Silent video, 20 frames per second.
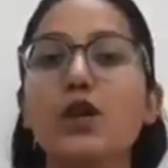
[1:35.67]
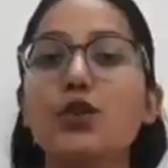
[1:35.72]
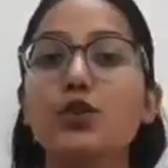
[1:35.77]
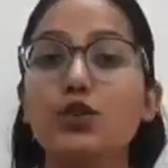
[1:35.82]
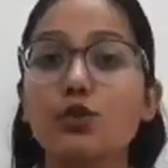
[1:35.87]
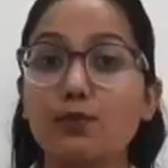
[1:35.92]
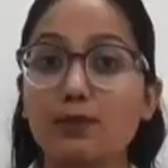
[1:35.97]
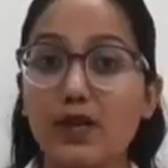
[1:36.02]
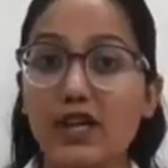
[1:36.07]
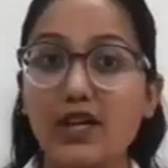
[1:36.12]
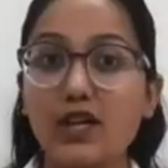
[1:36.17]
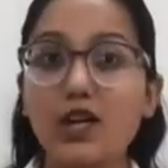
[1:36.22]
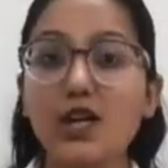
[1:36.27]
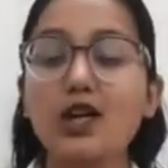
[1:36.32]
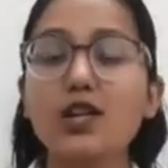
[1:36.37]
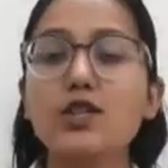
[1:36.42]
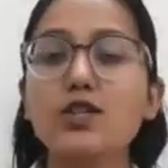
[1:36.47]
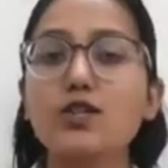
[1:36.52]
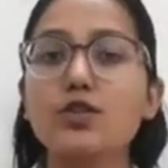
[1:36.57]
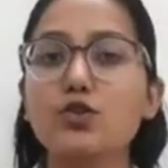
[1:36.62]
to make
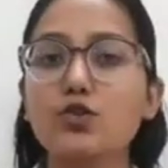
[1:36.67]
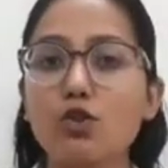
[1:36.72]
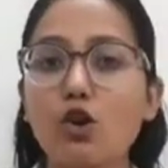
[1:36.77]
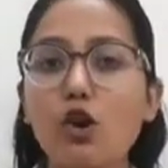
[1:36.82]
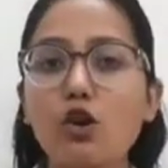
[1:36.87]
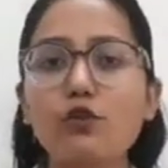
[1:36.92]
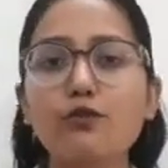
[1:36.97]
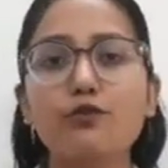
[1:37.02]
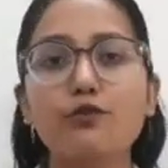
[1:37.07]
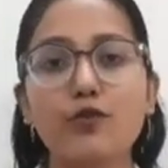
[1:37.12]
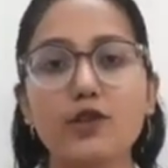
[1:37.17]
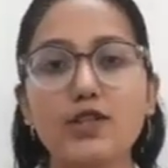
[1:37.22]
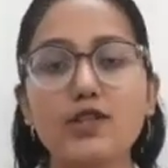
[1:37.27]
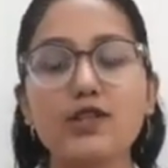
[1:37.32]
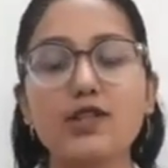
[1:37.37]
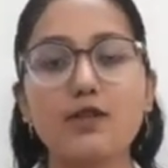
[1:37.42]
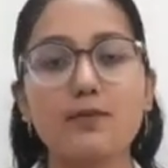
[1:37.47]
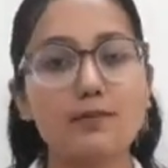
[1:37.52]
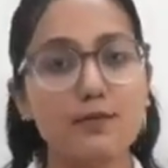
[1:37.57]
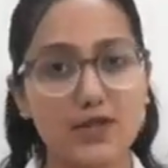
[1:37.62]
a strong
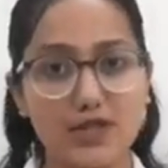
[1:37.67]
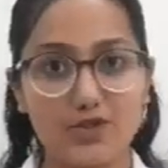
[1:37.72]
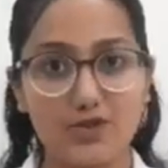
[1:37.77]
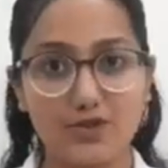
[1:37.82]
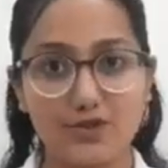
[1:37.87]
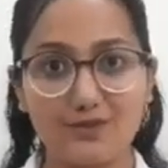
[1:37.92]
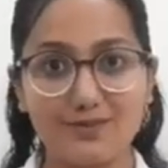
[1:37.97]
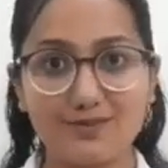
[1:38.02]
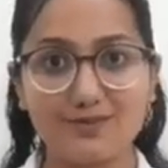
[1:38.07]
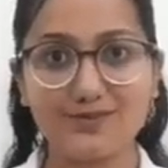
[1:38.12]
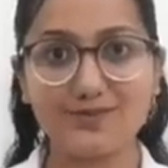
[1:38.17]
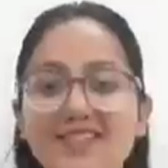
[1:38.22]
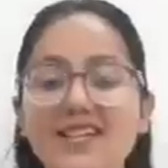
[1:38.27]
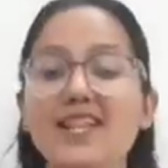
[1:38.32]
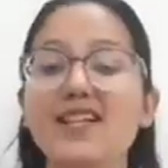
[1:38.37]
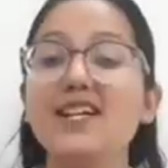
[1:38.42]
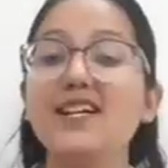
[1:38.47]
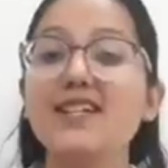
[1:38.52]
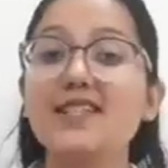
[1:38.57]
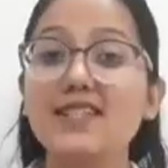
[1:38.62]
first impression.
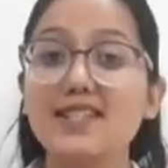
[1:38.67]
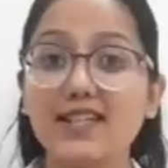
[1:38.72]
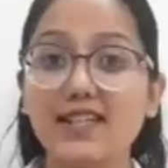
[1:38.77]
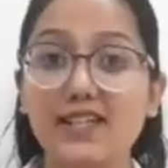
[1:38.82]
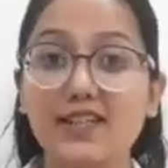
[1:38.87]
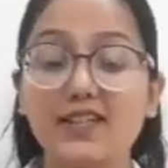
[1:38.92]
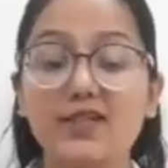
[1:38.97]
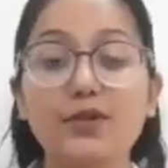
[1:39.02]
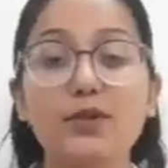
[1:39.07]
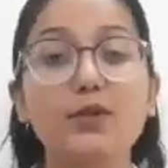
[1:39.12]
Second,